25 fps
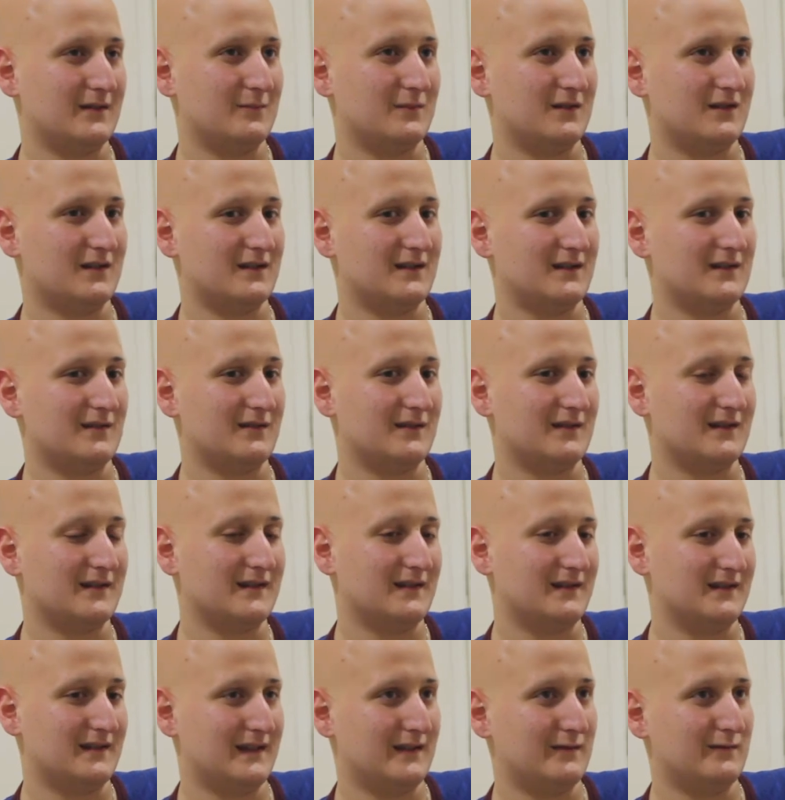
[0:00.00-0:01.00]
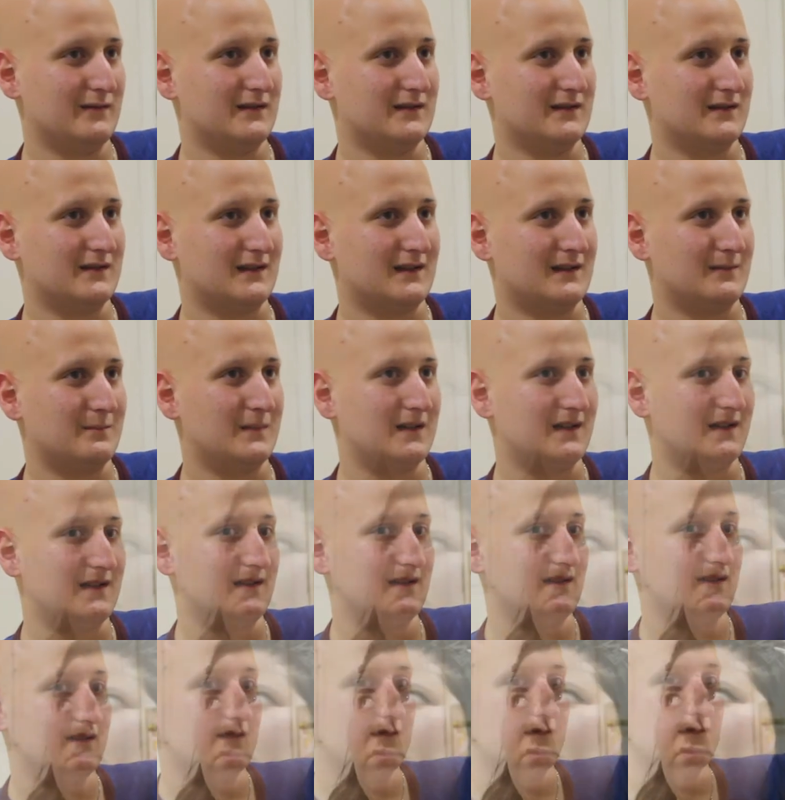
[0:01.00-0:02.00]
immersed. You learn the language a lot
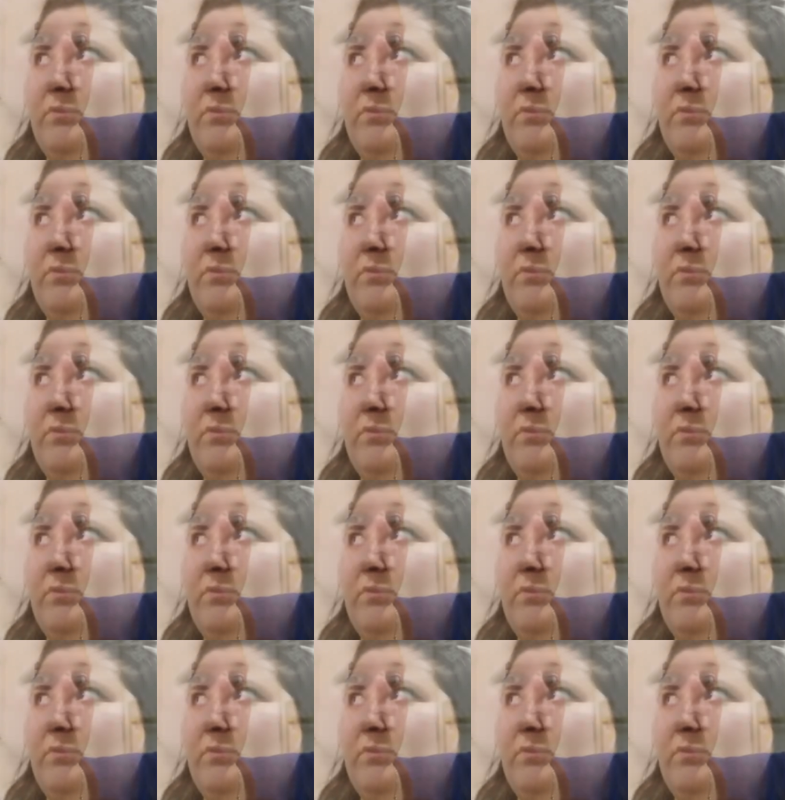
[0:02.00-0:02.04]
better.